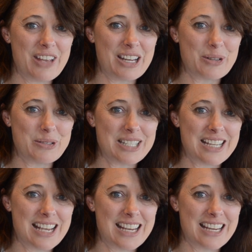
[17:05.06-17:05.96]
had a good
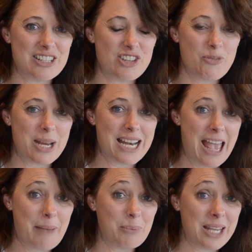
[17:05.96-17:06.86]
day and you've been
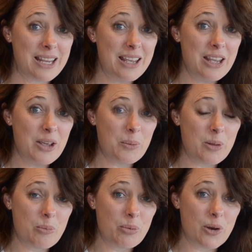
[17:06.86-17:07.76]
happy
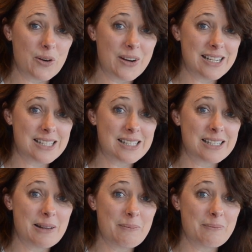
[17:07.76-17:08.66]
with your progress,
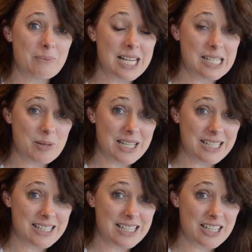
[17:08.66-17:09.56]
pleased with your
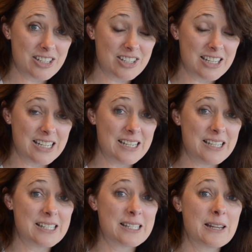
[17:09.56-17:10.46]

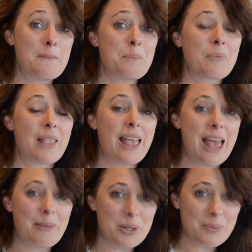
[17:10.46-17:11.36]
stitches,
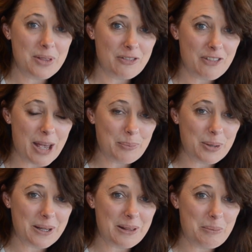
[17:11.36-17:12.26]
happy with the
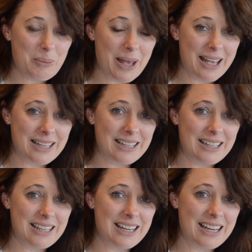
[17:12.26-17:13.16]
fabric and the
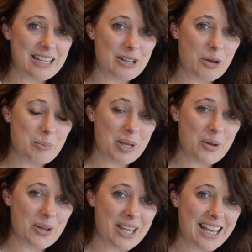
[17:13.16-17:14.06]
pattern and coping
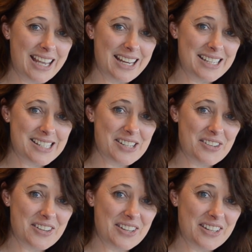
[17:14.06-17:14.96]
okay.
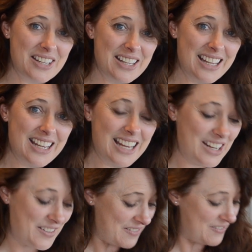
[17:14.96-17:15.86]
So
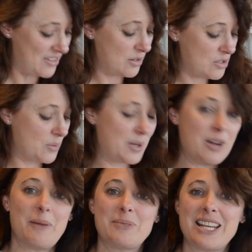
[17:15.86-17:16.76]
anyway, I'm not sure when
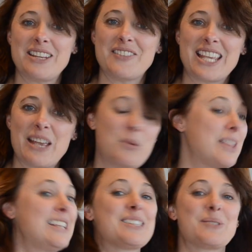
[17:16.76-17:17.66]
I'll update you again with
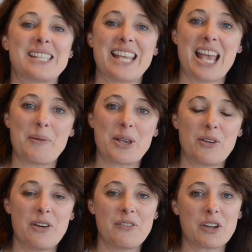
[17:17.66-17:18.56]
this. We'll see how we go.
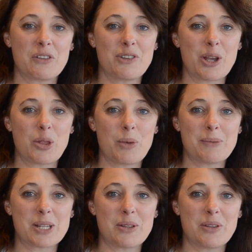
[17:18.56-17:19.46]
I've got a few other
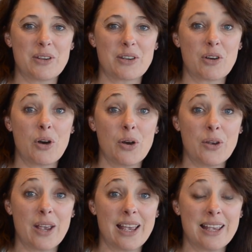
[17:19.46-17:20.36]
whips on the go
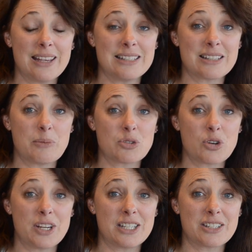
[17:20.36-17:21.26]
and I'm
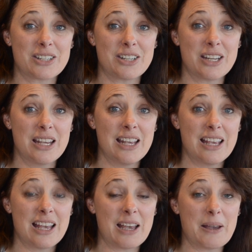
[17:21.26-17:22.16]
trying to
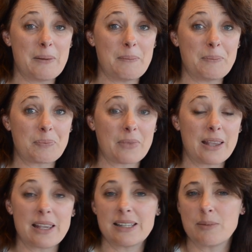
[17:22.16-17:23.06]

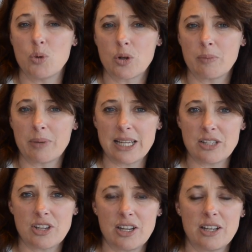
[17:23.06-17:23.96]
get some more
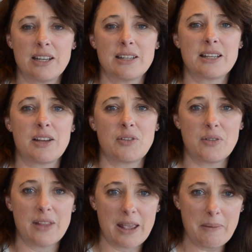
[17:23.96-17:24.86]
completion done
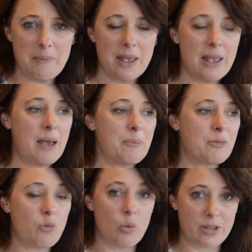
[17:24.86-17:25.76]
on them
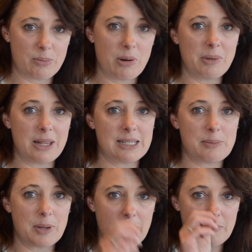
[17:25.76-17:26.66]
before probably this
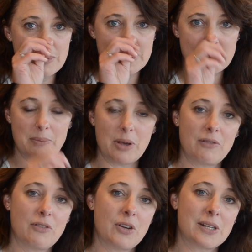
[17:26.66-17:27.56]
becomes my
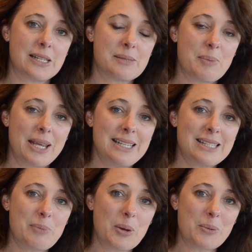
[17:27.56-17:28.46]
focus
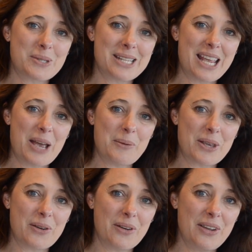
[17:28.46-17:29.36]
piece, but we'll see how we
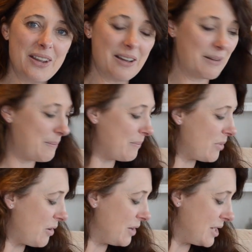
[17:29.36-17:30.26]
go.
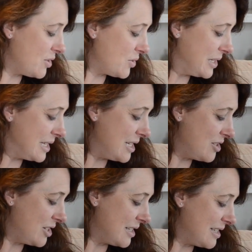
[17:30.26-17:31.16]
Thoroughly enjoyed
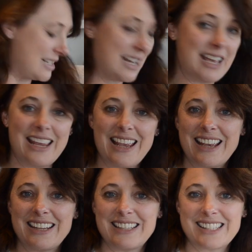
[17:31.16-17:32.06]
stitching it today
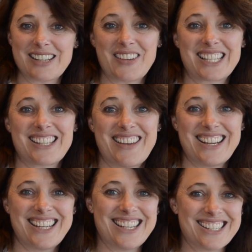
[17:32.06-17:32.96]
and it's so
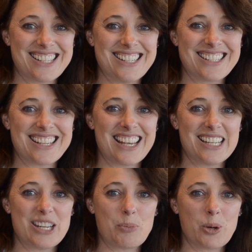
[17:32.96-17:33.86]
exciting, isn't it, to get a
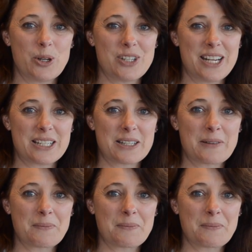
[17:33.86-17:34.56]
new project.